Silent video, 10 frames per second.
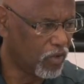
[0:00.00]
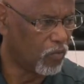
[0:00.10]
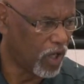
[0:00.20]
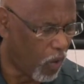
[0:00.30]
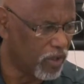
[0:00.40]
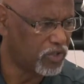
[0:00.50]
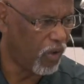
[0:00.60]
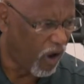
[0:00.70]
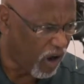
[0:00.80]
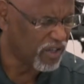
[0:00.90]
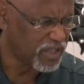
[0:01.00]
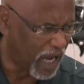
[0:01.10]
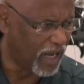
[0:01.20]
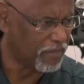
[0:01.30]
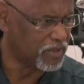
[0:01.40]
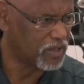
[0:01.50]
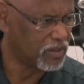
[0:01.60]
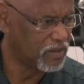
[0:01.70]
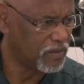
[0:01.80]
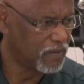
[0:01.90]
When we're going through hard times,
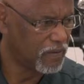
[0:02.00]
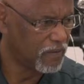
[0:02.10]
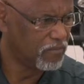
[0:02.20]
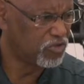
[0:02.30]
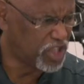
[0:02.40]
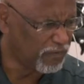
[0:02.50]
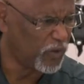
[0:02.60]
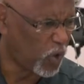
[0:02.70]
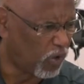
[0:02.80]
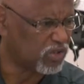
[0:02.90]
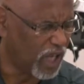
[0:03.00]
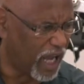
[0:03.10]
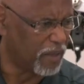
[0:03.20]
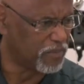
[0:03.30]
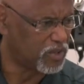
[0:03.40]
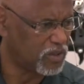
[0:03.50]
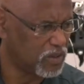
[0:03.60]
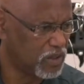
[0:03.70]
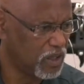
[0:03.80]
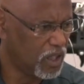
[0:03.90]
difficult times,
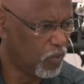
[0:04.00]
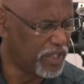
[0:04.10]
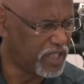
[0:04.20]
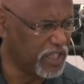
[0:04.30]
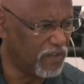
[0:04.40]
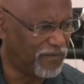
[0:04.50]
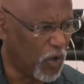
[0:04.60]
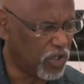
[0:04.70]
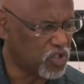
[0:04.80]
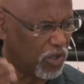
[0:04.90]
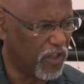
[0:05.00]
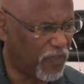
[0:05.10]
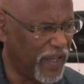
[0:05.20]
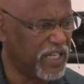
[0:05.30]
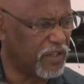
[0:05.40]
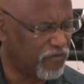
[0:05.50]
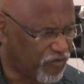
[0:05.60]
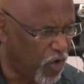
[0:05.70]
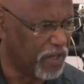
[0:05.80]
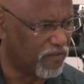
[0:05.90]
we tend to focus on the things in
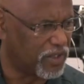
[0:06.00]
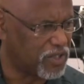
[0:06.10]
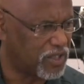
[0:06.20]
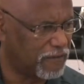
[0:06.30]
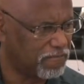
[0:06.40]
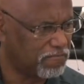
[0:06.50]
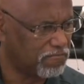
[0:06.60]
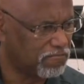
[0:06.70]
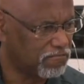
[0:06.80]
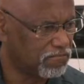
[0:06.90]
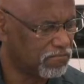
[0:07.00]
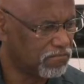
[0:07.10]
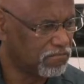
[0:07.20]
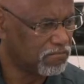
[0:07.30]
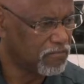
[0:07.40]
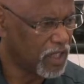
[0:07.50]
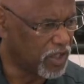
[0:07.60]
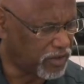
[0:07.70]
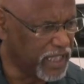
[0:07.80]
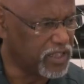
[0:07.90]
front of us,
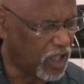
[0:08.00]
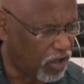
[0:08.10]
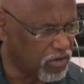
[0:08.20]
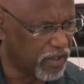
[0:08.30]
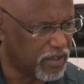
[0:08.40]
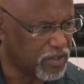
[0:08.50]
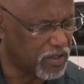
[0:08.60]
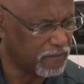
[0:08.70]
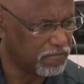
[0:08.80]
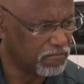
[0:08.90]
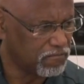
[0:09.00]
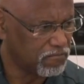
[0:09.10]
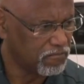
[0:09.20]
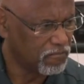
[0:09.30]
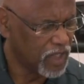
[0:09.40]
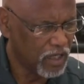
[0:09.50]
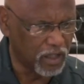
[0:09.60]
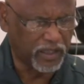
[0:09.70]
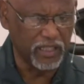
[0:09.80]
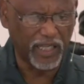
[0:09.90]
the things that hurt us,
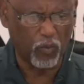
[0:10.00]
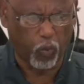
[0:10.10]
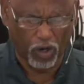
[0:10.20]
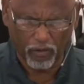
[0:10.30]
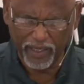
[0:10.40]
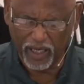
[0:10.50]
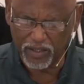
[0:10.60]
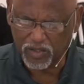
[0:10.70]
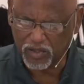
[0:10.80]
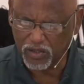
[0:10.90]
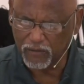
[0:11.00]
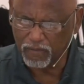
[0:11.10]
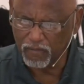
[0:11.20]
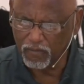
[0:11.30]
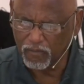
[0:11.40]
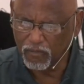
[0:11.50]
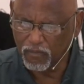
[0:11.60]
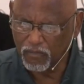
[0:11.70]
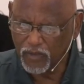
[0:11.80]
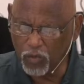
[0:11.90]
the things that worry us.
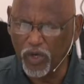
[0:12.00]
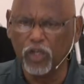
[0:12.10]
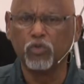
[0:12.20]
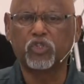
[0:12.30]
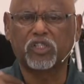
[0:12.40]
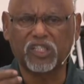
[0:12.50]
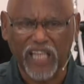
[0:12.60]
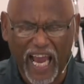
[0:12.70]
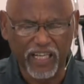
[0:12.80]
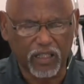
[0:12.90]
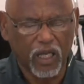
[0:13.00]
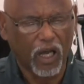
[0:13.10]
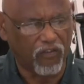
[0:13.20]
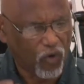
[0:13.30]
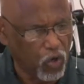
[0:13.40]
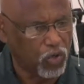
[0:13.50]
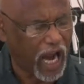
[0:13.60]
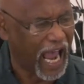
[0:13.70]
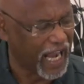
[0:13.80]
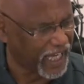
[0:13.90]
And we lose sight of who
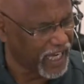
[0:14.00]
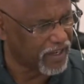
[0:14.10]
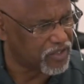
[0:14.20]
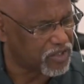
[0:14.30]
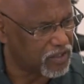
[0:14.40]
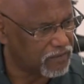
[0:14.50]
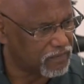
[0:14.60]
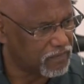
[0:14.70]
God is.